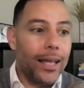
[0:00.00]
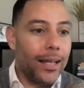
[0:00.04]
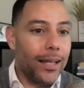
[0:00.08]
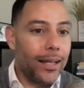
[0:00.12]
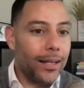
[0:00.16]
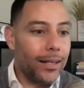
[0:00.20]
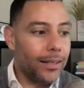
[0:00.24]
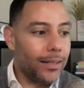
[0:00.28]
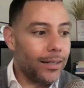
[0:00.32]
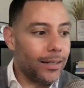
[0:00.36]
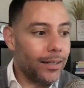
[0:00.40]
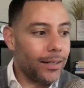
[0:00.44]

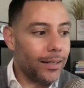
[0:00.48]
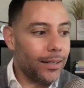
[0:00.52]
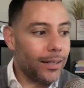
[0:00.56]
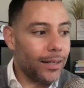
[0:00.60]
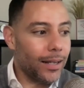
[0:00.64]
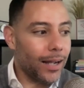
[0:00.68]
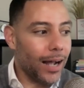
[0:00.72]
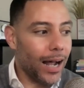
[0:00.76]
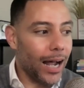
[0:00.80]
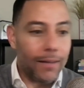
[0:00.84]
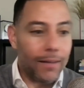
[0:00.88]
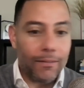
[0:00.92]
And
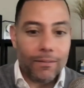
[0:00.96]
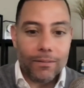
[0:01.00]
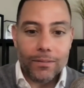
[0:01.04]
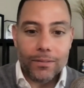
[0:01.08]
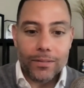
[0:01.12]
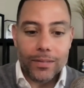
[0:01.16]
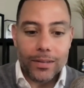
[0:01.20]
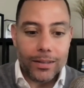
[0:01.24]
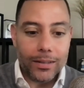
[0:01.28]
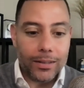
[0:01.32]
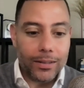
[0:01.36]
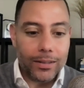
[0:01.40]
I
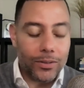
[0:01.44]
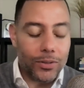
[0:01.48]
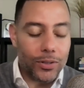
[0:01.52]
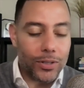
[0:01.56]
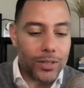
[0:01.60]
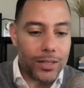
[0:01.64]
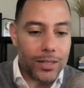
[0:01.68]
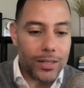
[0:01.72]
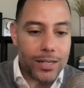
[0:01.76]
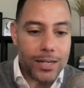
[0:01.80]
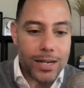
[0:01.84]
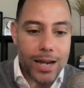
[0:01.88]

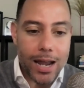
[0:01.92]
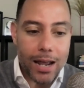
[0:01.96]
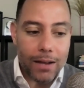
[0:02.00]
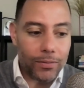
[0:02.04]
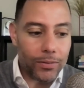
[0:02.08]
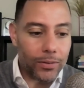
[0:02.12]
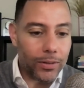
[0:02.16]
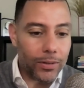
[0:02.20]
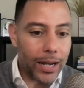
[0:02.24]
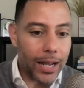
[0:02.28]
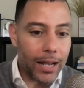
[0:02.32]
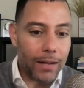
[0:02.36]
could
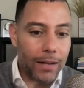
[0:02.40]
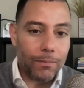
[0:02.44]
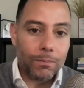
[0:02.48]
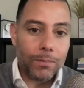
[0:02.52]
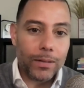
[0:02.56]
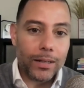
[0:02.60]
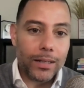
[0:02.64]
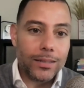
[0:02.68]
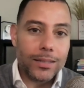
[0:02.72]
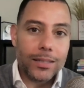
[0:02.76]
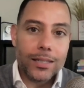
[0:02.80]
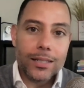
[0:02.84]
never
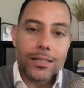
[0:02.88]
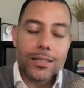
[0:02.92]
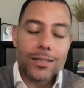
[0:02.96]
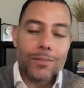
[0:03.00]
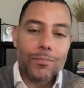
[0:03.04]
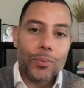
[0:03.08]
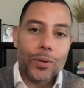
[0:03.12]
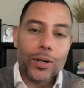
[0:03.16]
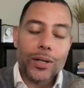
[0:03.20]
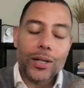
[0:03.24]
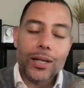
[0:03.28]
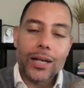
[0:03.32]
have
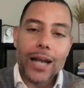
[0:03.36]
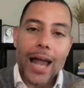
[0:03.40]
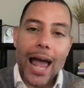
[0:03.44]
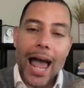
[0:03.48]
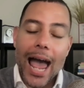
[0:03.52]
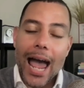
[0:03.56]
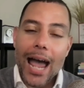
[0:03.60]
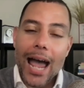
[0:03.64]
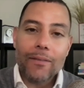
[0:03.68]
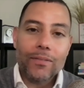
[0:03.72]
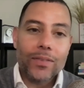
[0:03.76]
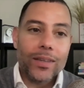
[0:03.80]
anticipated
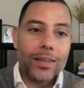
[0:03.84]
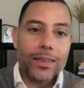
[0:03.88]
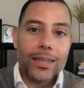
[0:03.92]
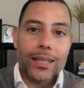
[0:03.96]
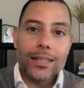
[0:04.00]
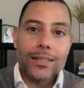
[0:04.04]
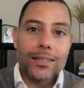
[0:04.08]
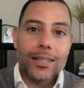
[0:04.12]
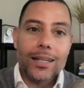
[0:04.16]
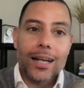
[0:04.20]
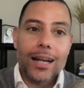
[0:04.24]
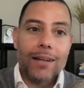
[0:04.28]
half the
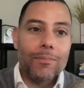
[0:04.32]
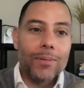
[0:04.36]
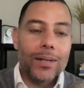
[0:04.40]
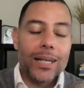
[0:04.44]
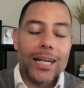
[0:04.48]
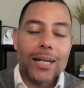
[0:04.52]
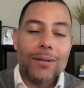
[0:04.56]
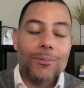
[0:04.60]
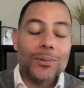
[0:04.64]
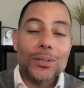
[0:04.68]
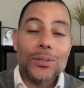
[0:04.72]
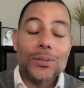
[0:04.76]
things that I've
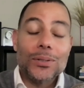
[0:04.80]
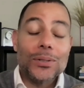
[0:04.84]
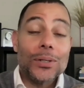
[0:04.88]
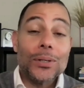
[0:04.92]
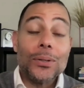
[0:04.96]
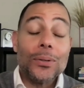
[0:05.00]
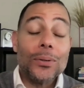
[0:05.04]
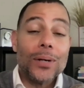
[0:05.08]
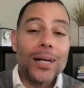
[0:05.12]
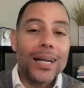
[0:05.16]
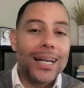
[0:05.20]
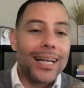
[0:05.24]
been able to
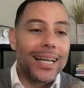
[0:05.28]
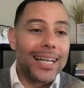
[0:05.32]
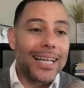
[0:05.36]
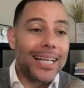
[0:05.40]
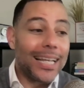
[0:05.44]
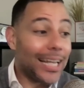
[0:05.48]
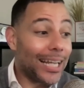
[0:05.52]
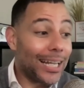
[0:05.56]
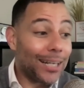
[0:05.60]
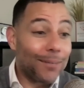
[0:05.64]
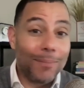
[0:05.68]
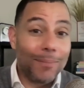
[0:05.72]
do
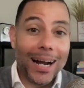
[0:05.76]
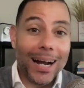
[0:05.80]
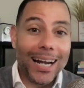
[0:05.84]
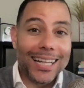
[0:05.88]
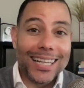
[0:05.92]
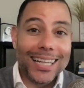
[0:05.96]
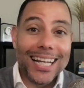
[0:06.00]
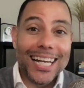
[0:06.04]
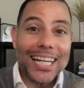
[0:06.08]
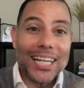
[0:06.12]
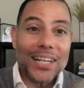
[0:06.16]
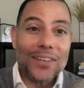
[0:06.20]
in my
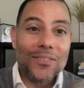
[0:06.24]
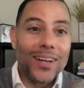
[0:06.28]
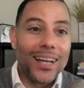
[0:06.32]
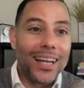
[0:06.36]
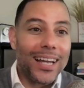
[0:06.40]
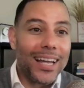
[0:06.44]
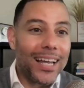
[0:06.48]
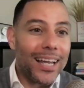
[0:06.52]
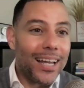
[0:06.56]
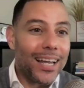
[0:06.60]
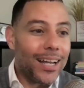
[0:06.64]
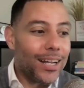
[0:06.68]
life
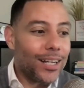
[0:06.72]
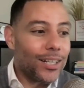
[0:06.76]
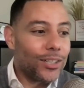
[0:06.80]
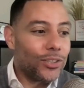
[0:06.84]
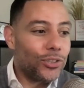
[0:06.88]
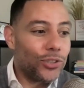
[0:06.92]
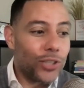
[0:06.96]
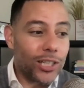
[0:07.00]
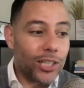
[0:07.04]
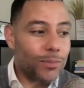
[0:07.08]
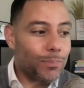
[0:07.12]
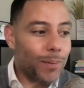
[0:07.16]

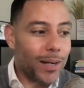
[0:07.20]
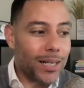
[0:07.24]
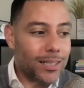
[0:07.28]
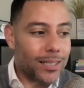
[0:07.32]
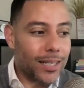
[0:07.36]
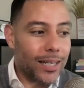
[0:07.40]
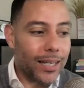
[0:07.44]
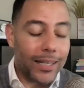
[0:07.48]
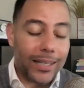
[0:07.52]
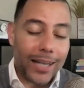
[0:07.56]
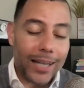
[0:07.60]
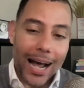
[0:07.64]
just by
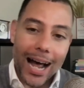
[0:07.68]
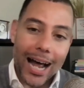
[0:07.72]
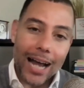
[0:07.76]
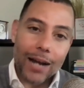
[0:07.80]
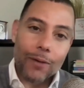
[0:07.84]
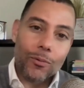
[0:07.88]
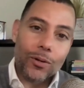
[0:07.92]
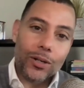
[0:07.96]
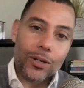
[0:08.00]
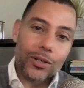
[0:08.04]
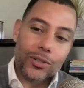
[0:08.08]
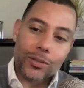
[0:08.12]
saying
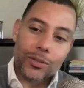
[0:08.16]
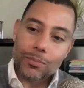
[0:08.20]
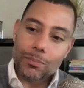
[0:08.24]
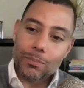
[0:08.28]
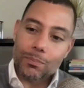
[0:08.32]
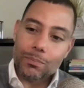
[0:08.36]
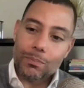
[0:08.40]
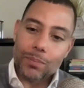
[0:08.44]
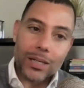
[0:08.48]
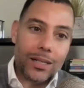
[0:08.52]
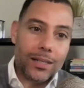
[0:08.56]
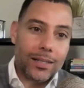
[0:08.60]
I wanted to
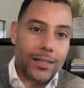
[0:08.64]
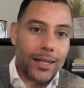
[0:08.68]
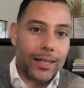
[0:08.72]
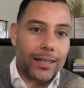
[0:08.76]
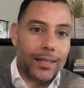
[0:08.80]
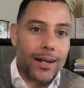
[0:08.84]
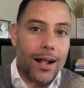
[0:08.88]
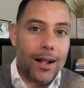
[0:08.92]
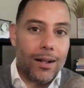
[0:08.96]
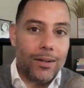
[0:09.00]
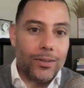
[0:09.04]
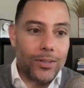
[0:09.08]
be a
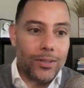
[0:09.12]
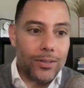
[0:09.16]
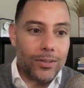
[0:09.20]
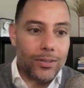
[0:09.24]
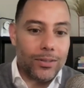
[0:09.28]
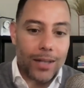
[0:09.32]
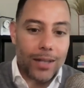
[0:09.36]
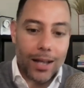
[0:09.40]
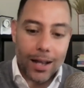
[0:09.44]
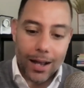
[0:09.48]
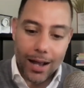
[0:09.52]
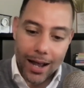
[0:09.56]

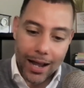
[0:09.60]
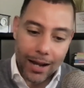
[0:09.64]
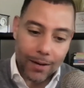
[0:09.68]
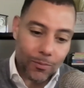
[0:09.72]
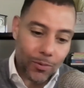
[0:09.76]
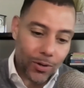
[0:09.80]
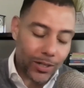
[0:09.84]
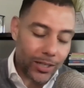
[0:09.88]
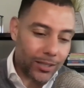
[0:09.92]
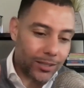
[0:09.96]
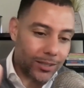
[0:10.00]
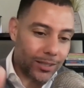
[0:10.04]
psychologist. I
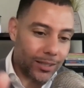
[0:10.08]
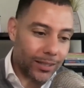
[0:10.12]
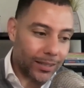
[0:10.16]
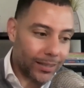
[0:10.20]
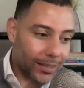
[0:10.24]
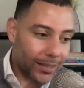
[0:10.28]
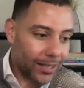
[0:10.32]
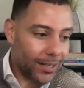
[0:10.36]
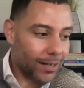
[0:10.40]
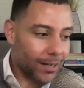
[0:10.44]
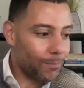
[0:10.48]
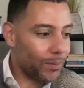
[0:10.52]
wanted to
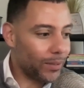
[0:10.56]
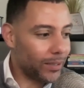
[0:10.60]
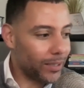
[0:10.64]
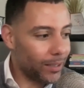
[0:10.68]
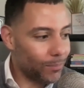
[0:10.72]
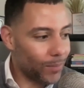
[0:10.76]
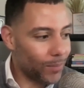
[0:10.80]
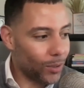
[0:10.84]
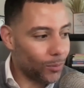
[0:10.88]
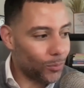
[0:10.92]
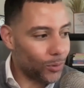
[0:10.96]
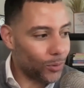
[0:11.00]
get up and
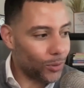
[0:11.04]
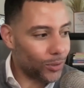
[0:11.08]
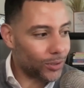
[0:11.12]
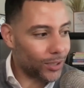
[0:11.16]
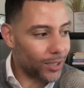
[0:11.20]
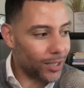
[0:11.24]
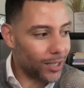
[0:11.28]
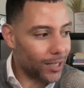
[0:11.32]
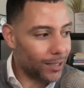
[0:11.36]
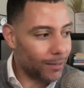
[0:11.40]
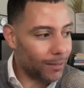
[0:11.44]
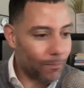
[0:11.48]
get my work
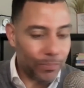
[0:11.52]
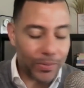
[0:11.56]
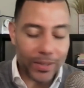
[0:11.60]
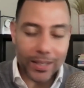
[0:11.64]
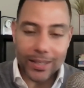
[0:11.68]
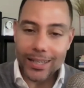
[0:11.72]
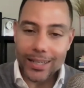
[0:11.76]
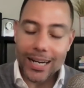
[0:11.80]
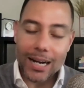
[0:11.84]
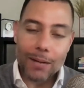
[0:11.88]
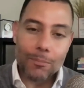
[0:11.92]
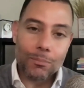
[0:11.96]
done,
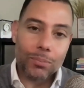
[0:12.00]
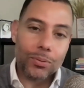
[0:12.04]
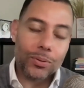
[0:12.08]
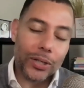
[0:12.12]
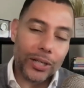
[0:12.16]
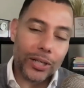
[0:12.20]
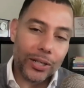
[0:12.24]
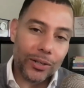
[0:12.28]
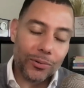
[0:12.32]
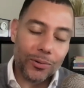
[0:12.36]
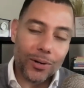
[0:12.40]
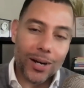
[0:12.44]
and then I'm
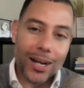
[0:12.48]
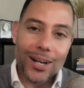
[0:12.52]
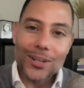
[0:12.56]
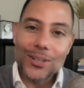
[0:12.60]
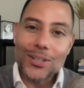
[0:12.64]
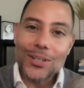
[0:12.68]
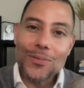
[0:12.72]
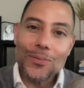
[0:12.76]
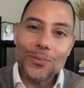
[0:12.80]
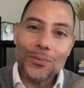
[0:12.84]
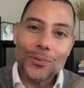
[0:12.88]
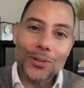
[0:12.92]
playing
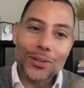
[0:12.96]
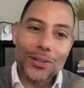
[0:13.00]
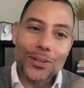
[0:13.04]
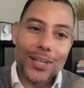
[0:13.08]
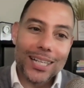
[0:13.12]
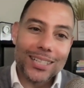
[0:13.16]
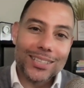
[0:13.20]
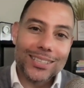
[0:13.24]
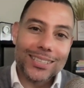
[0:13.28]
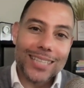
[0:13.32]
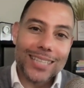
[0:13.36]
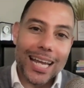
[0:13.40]
around for the
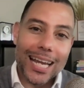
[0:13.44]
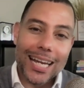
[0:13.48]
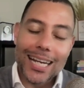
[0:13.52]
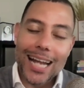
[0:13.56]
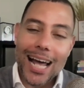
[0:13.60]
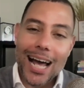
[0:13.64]
next